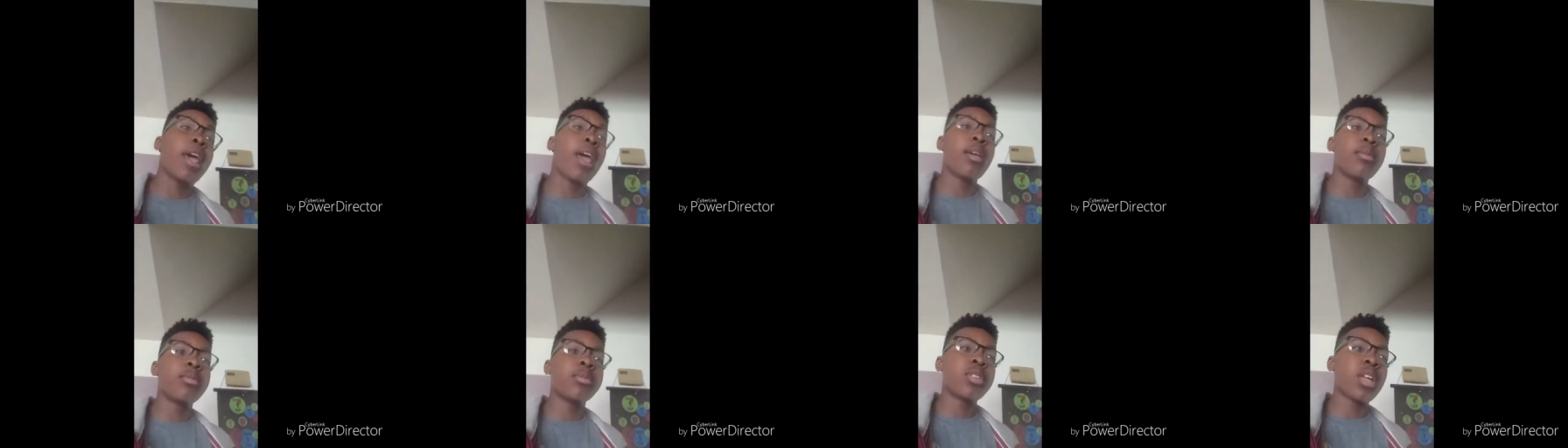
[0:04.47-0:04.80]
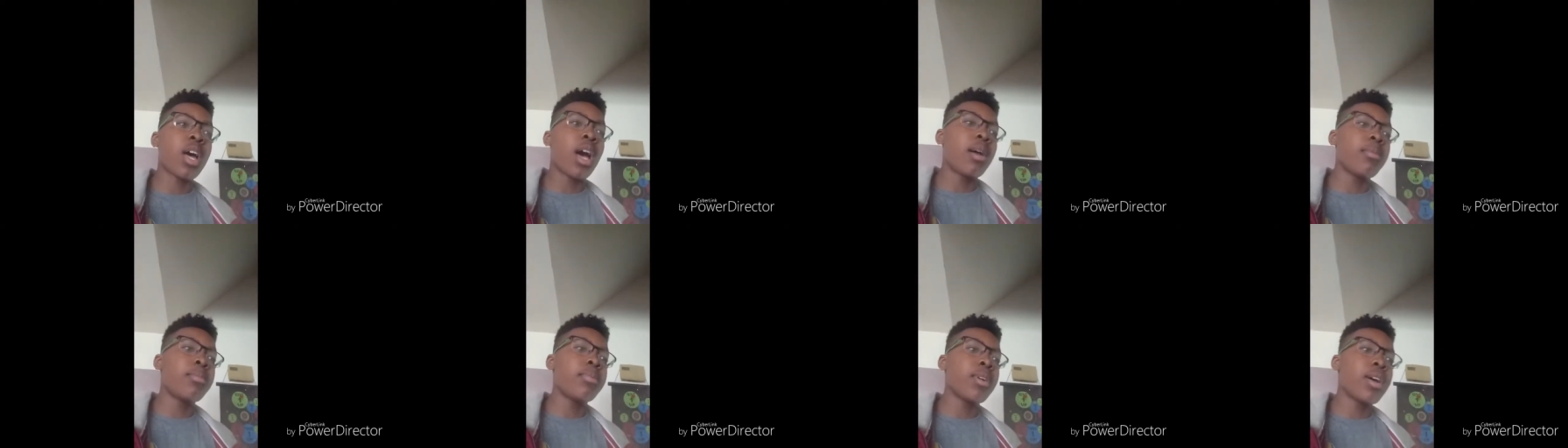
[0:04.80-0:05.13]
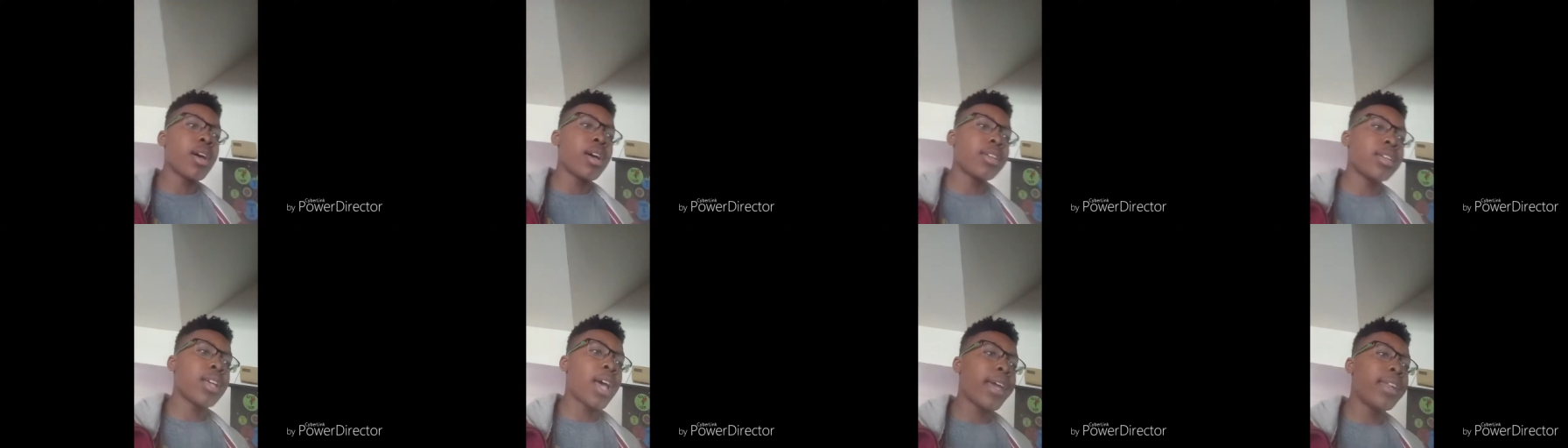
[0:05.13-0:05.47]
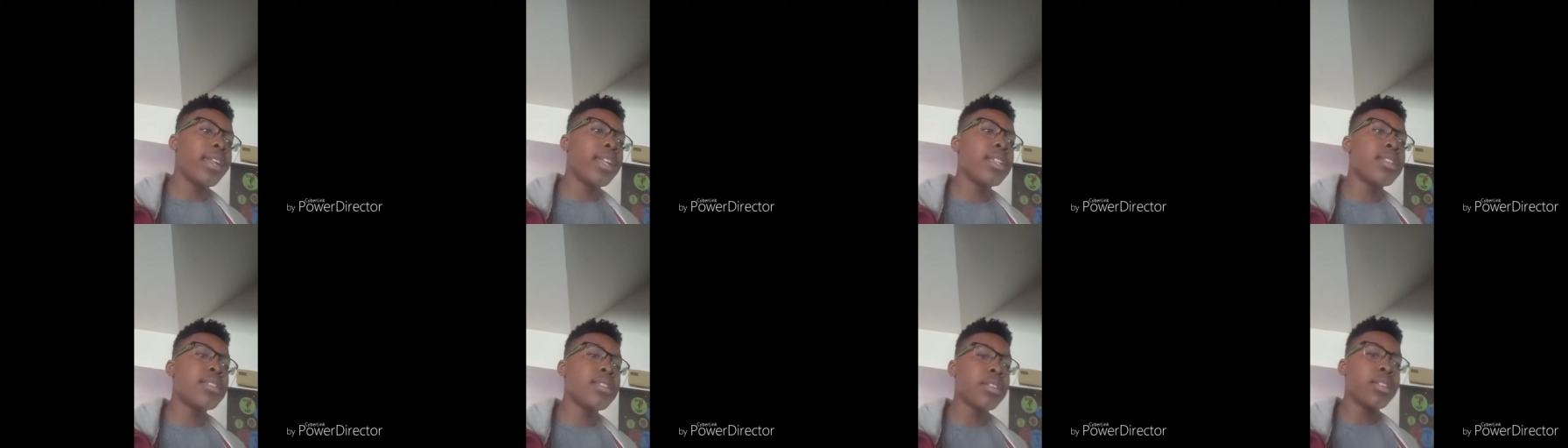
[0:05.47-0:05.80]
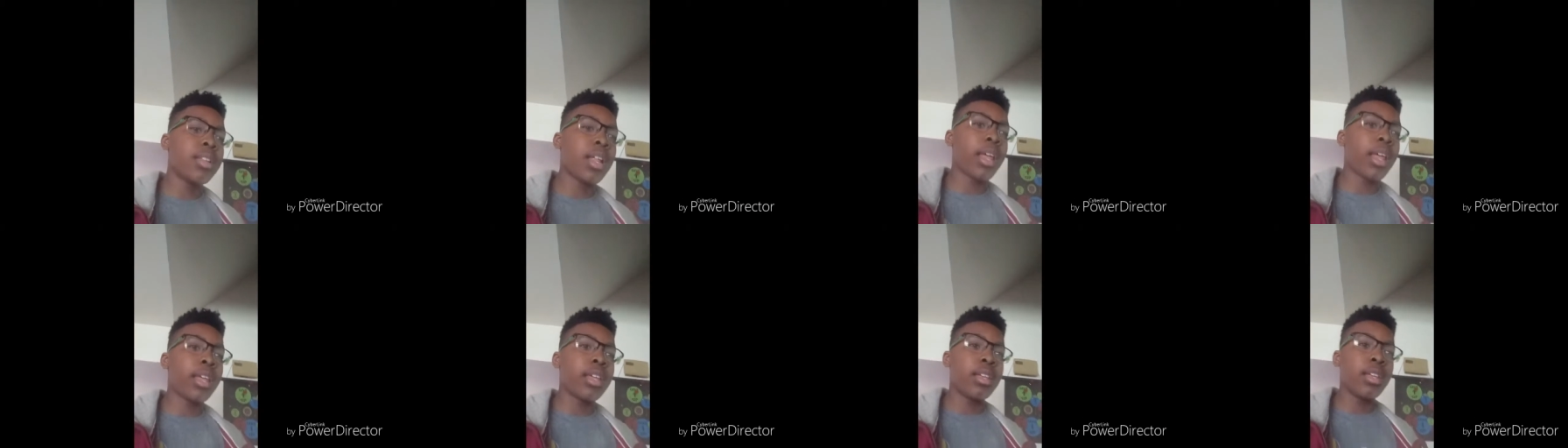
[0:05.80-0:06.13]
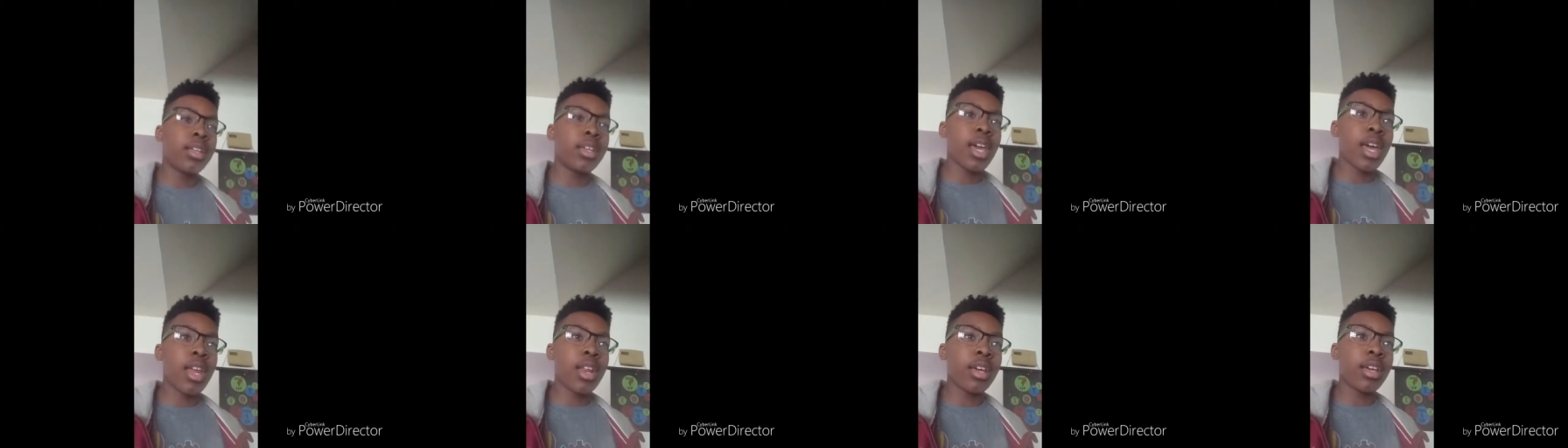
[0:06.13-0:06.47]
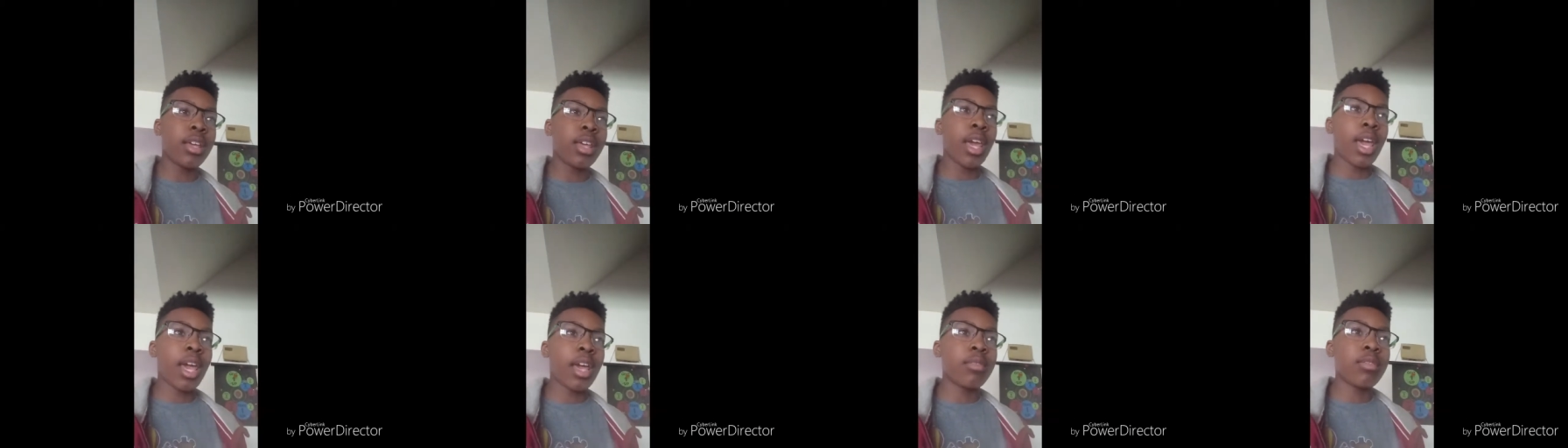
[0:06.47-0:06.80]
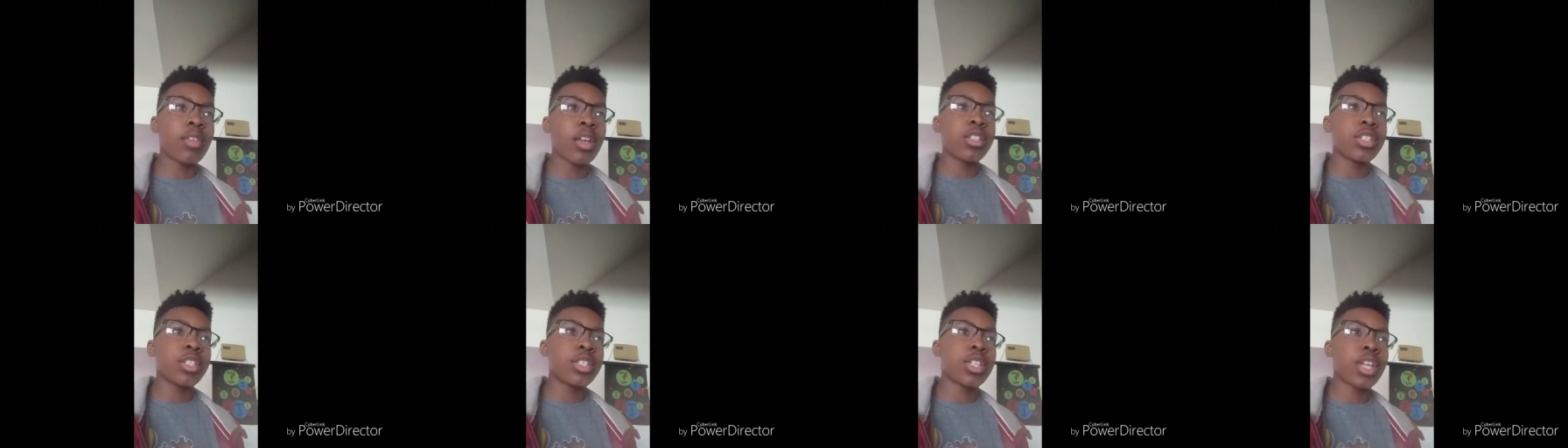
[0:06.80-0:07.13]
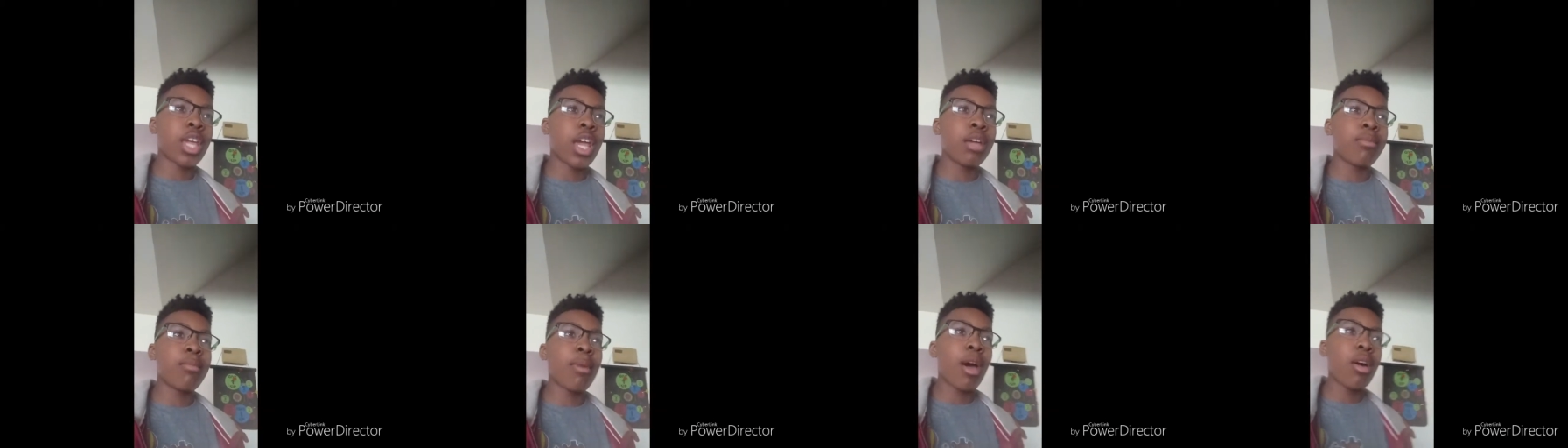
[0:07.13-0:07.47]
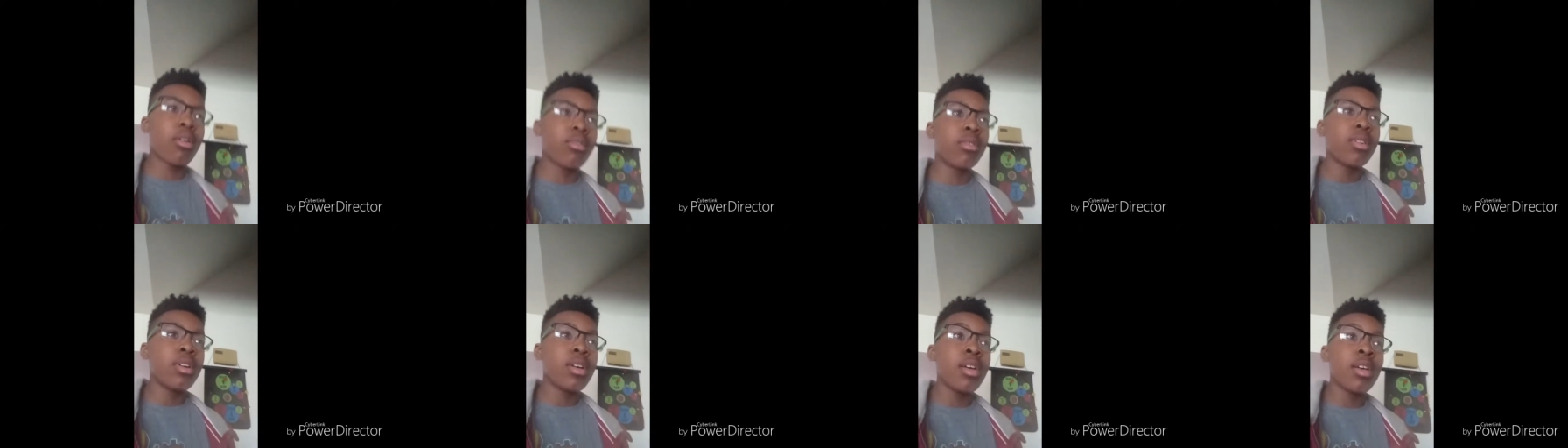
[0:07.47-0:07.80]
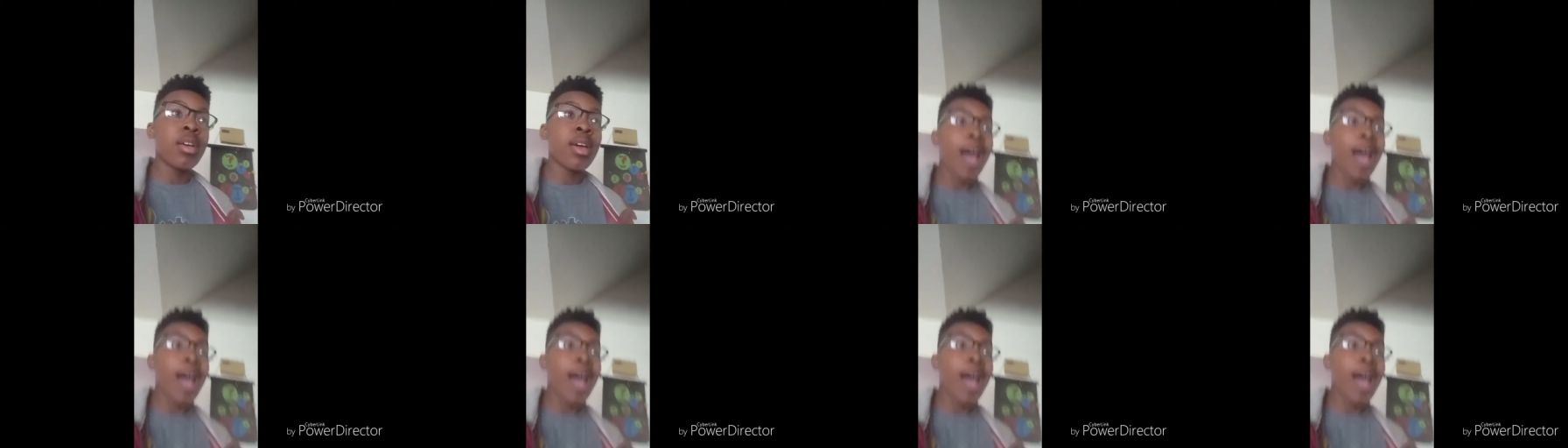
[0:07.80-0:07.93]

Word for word: GameStop. I need to like get a game that just came out.